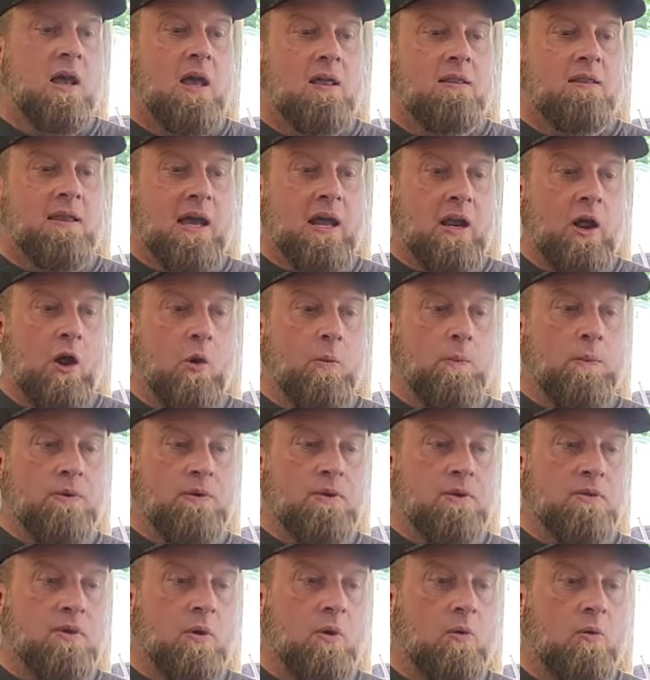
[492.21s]
That opened
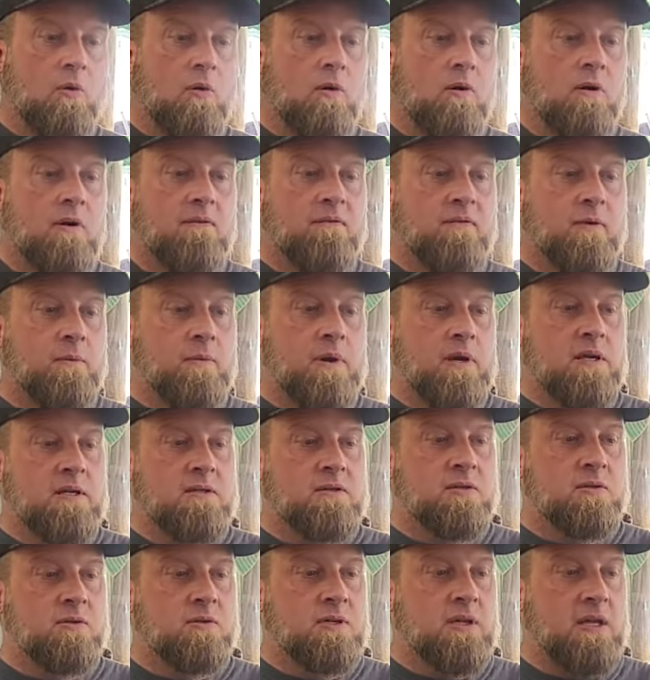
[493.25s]
the door for me
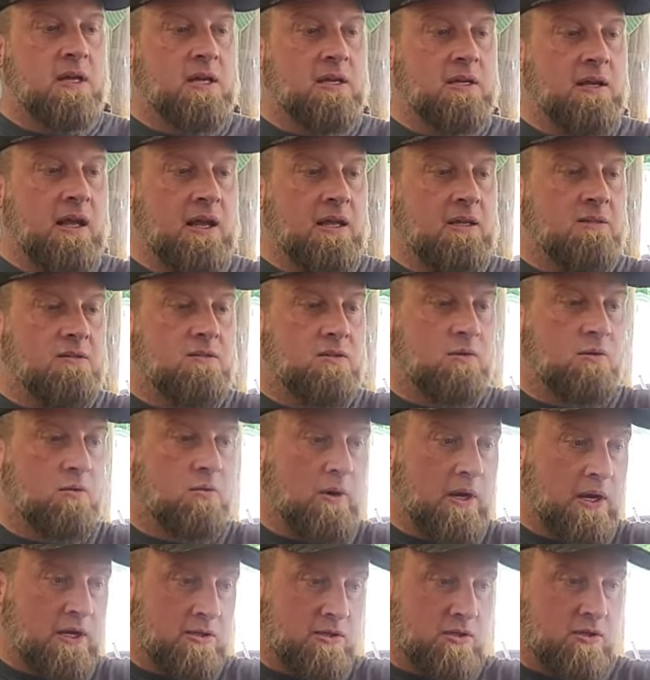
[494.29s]
to get into
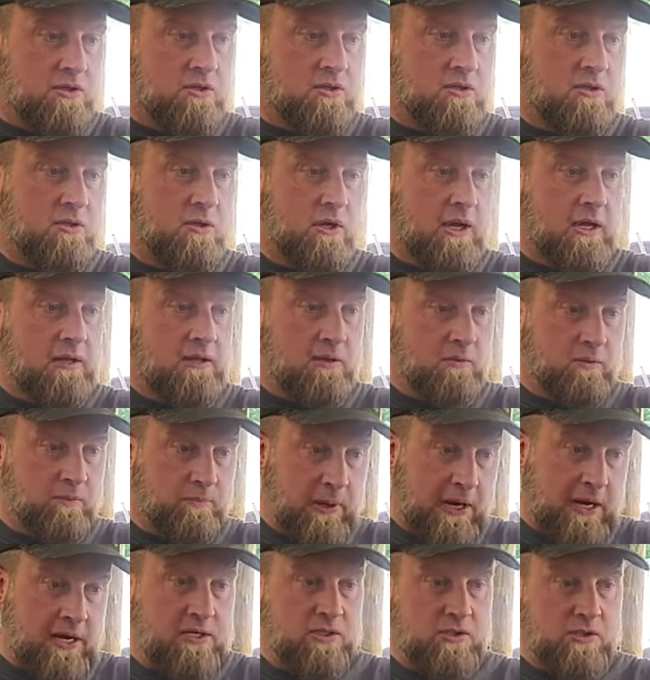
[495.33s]
Richards at
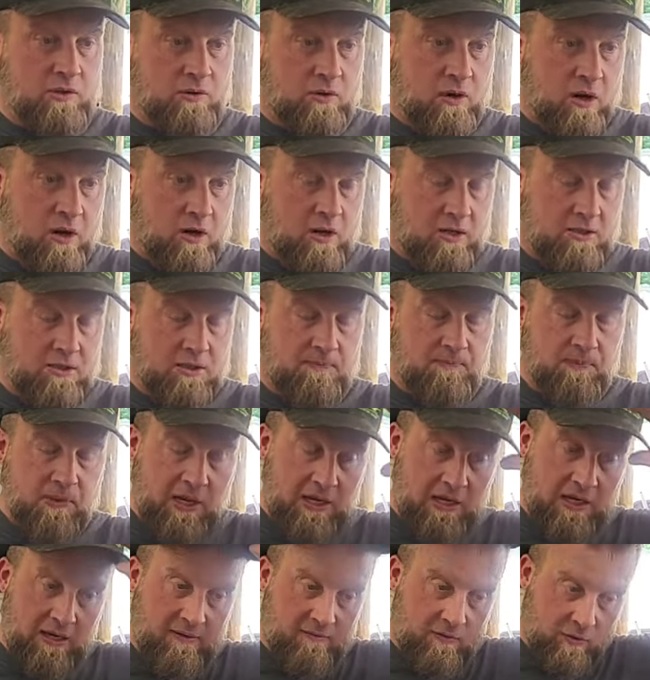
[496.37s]
Petty's Garage
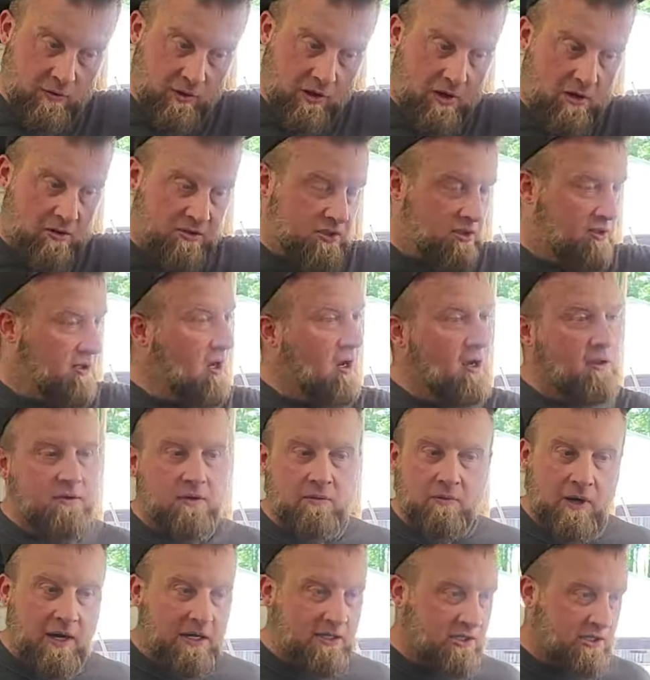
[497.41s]
in Level Cross. Not the
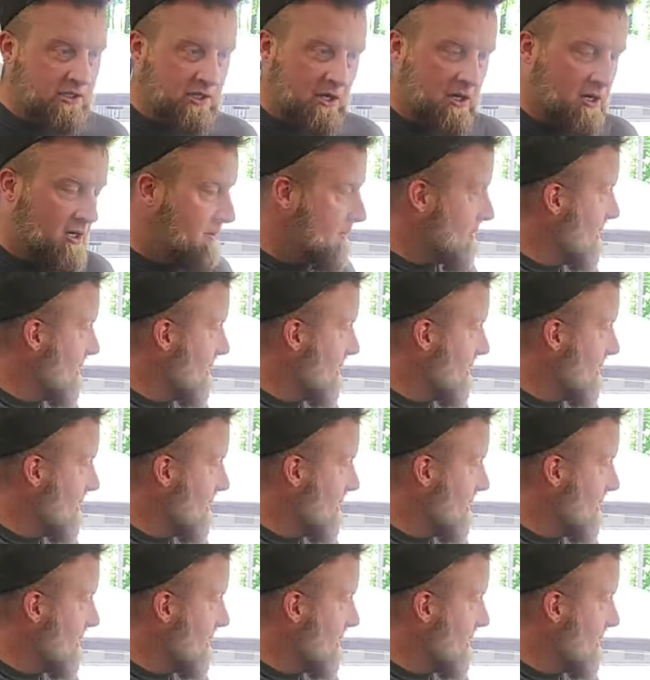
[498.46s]
race shop,